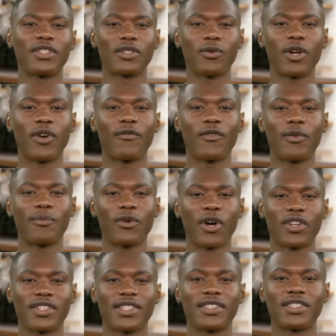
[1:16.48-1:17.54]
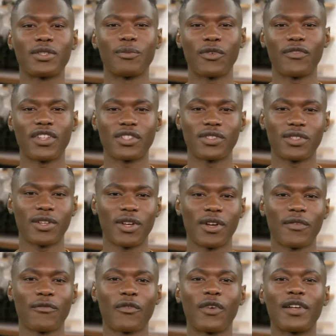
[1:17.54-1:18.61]
to Elford Project Supervision
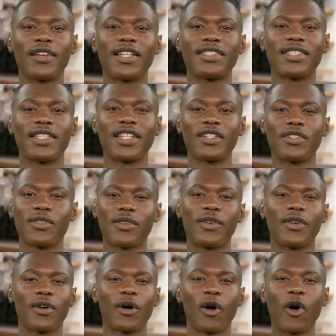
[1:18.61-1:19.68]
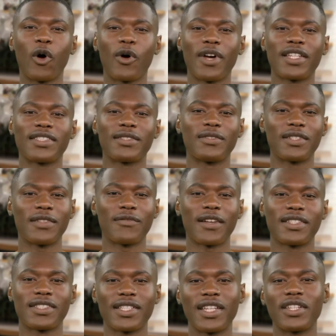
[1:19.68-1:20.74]
for investigation. All incident
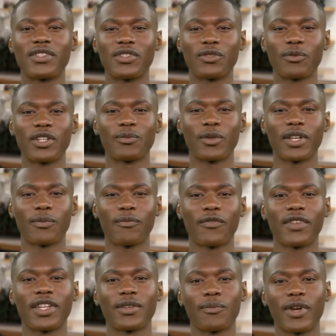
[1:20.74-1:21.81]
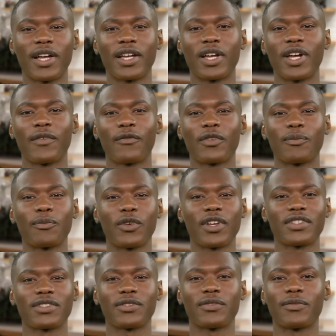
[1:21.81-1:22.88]
investigations must be completed by a competent person.